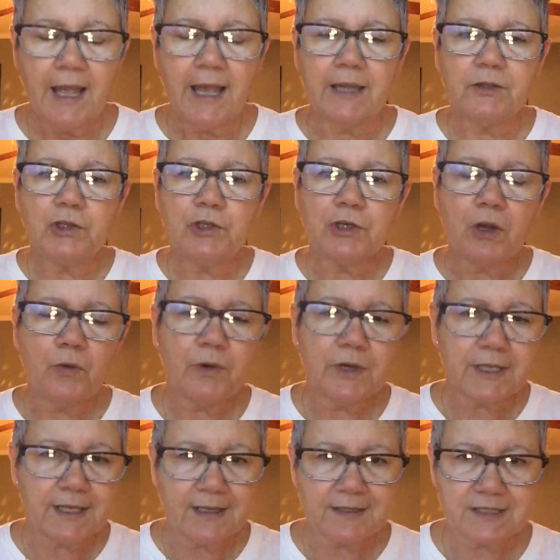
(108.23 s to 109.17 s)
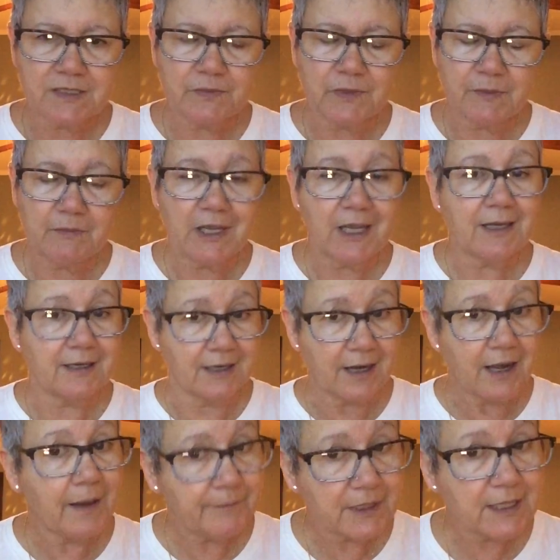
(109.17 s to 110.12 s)
And you know what gets me mad?
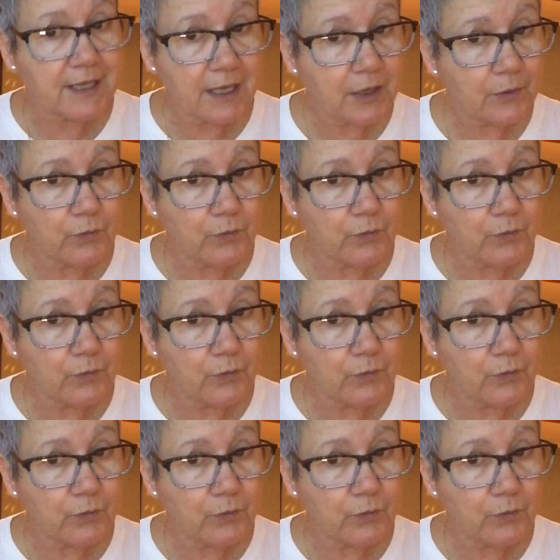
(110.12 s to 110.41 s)
And I'm a gay